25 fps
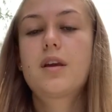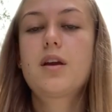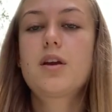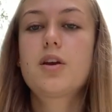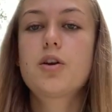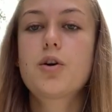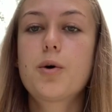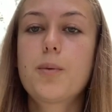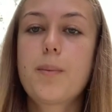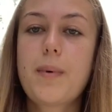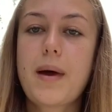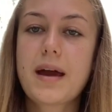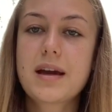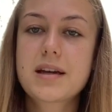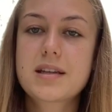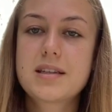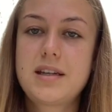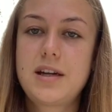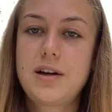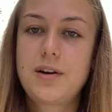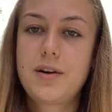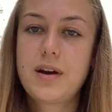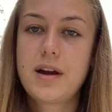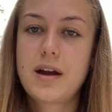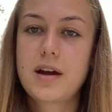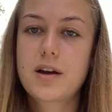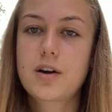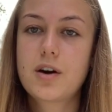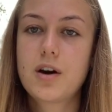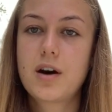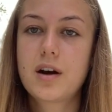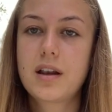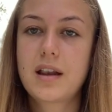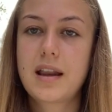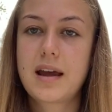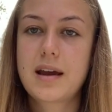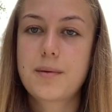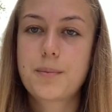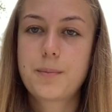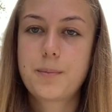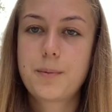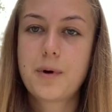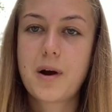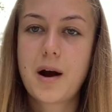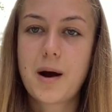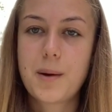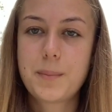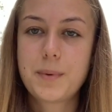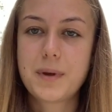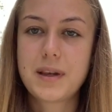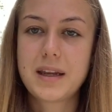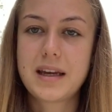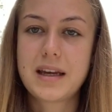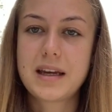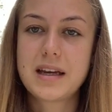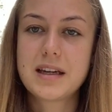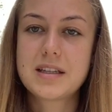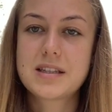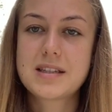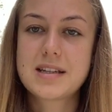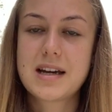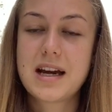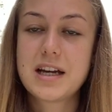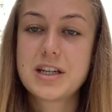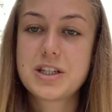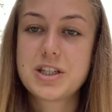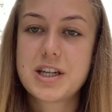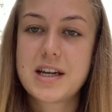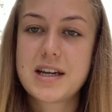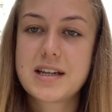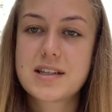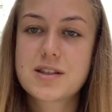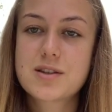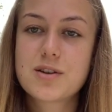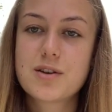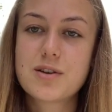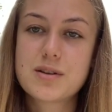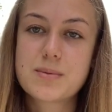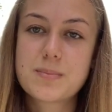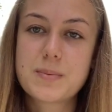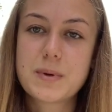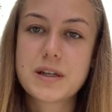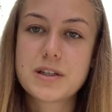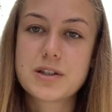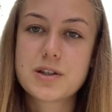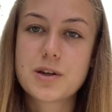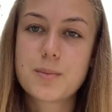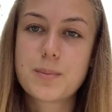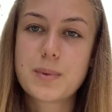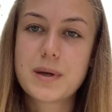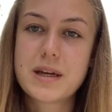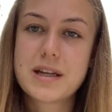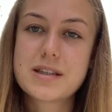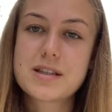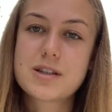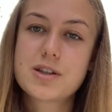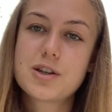your bacteria can't like properly digest those pinto beans,